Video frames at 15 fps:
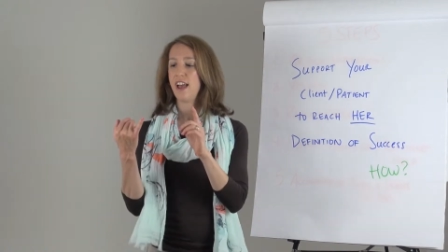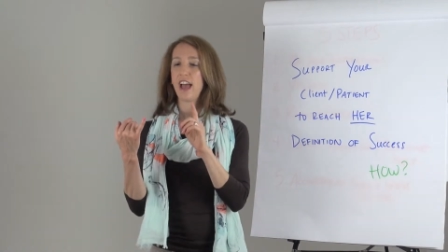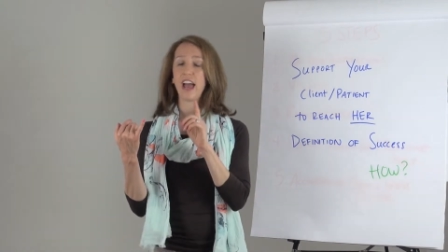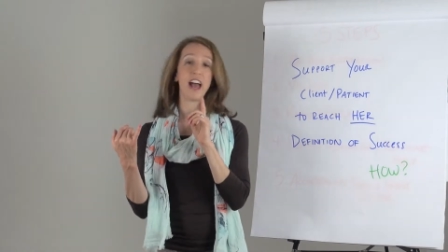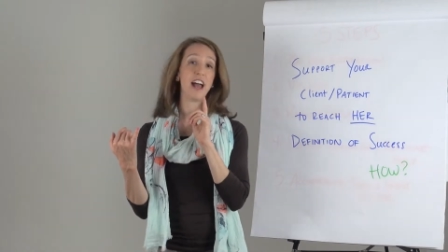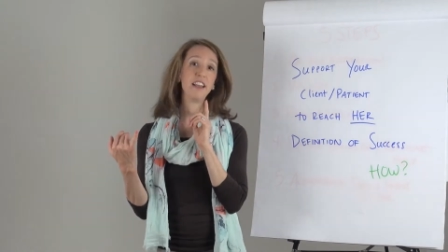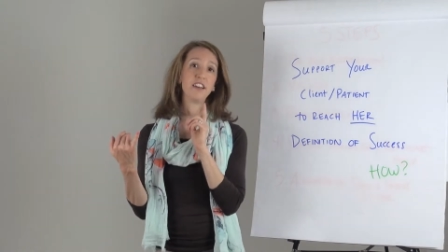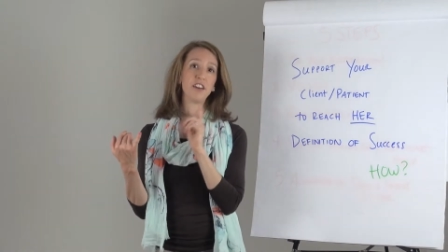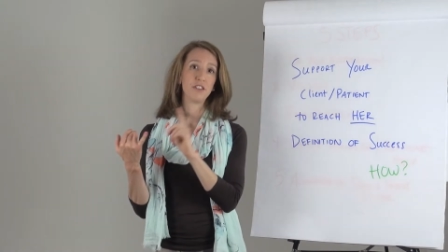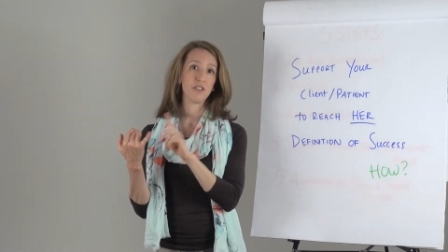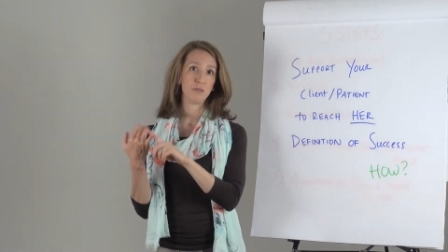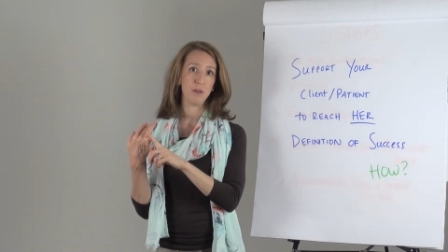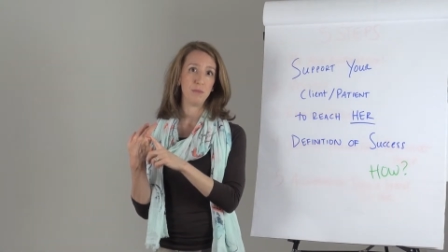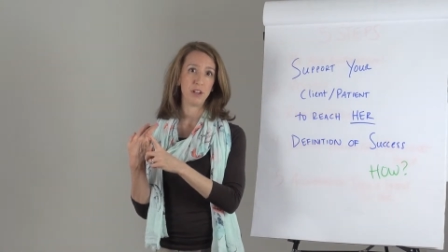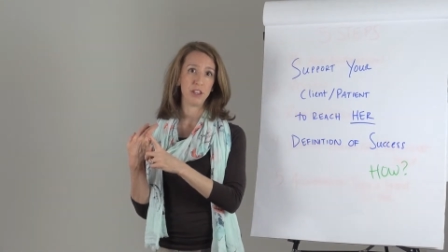had a
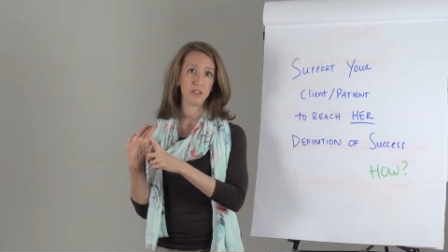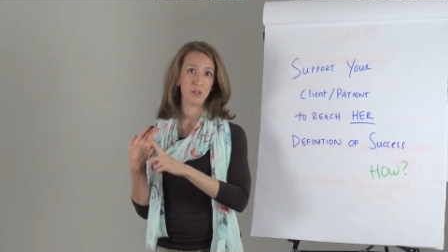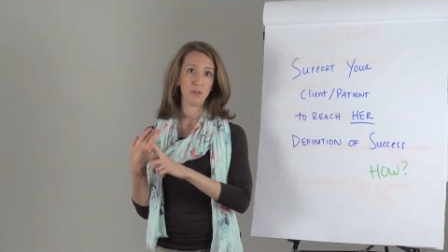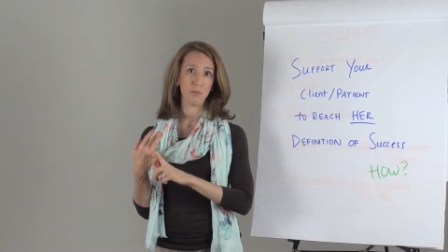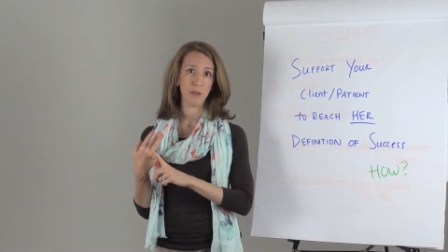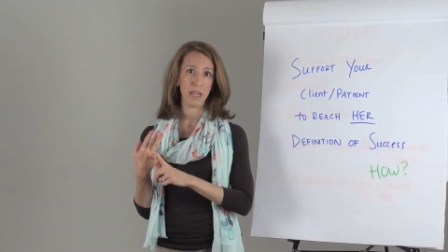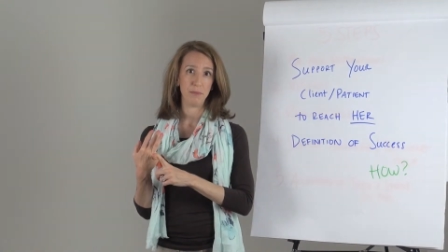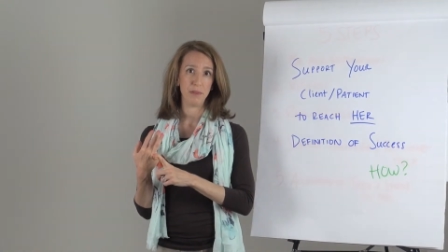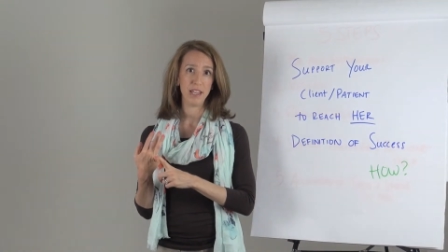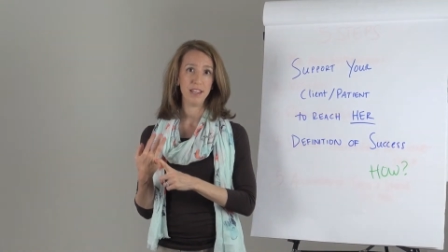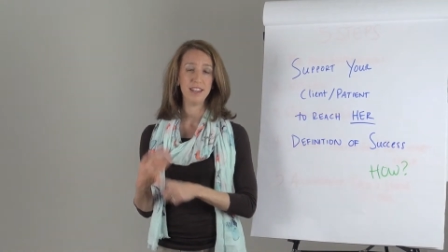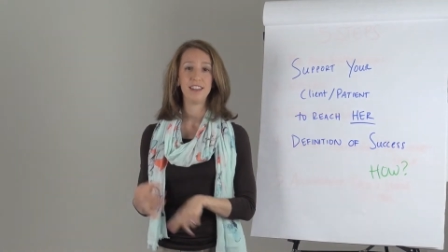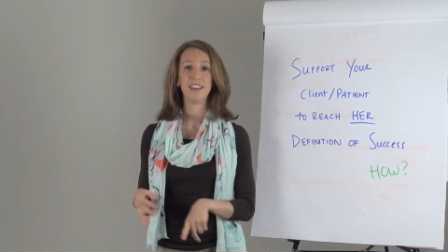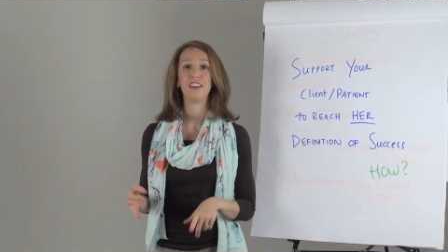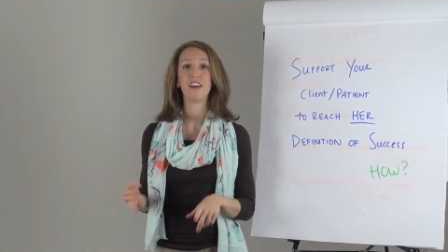three month old
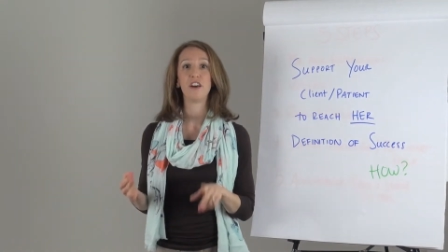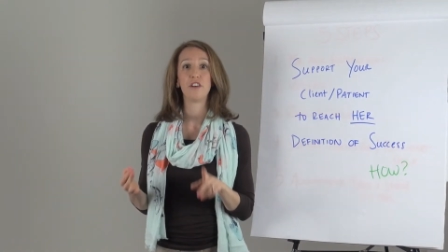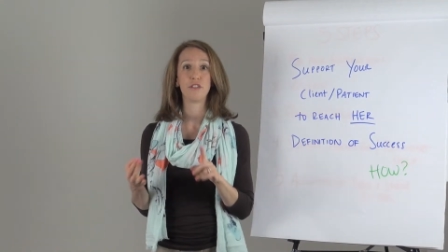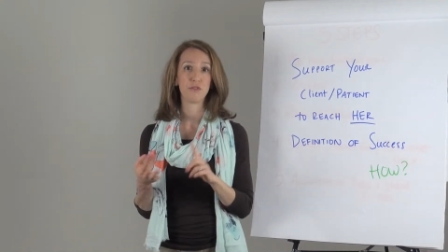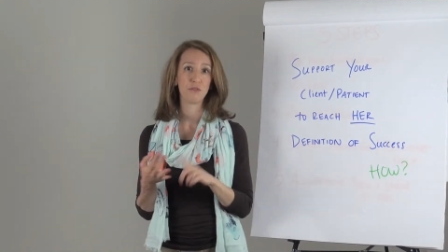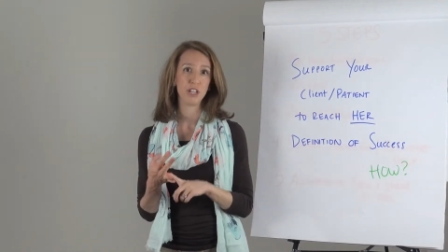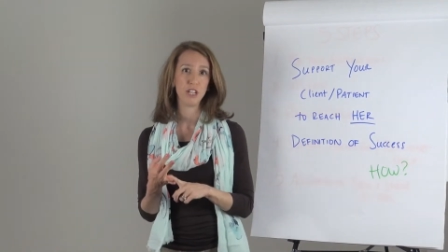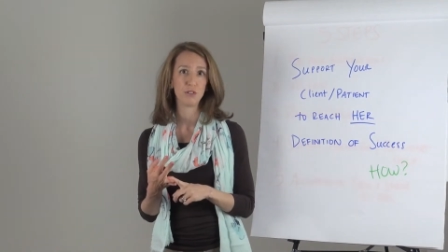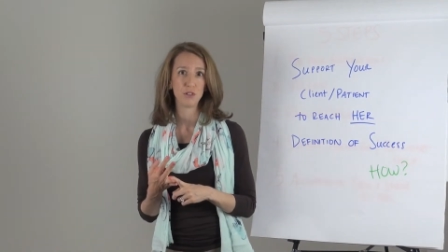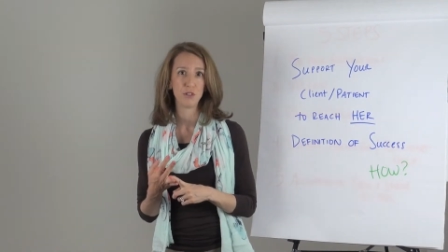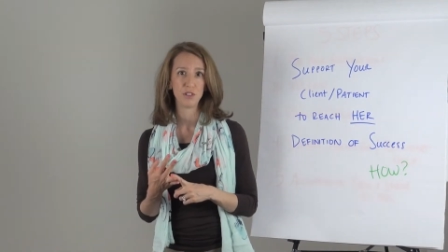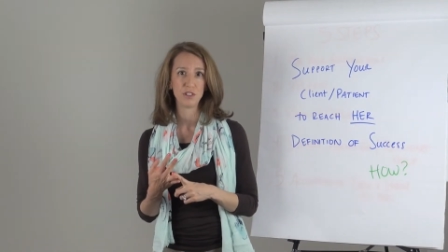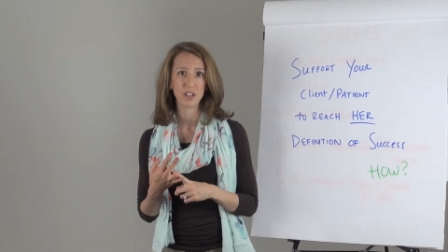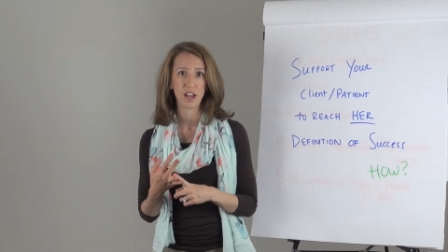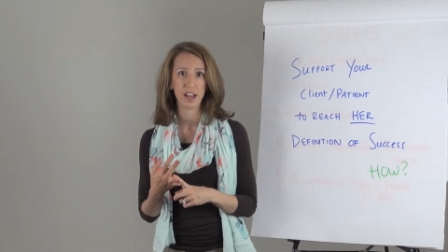baby a
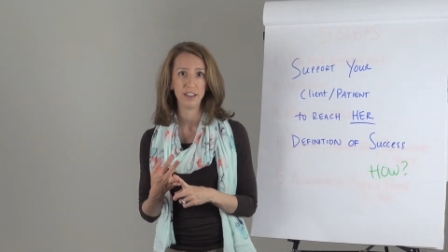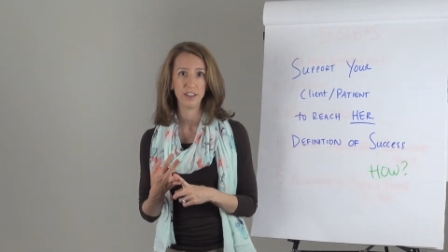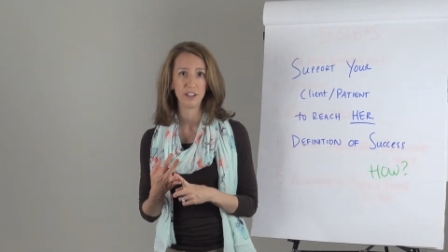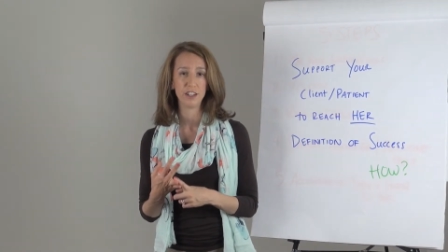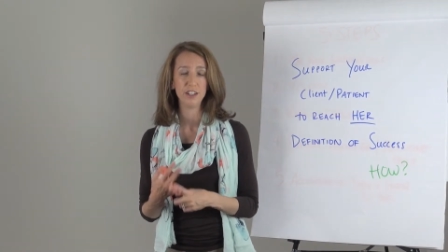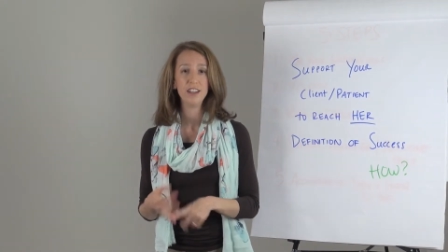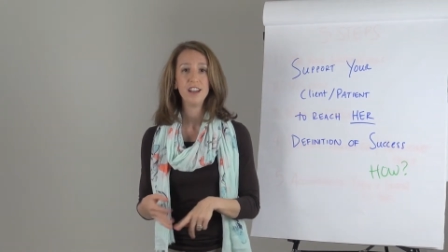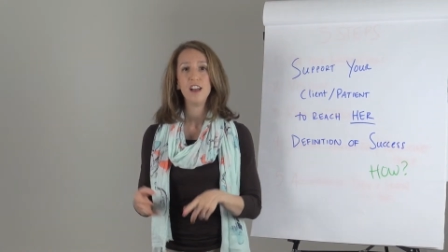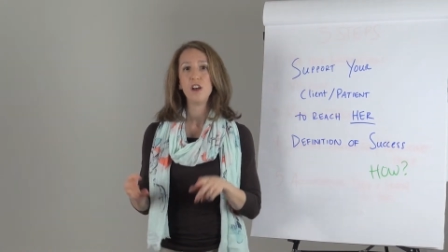three-year-old toddler,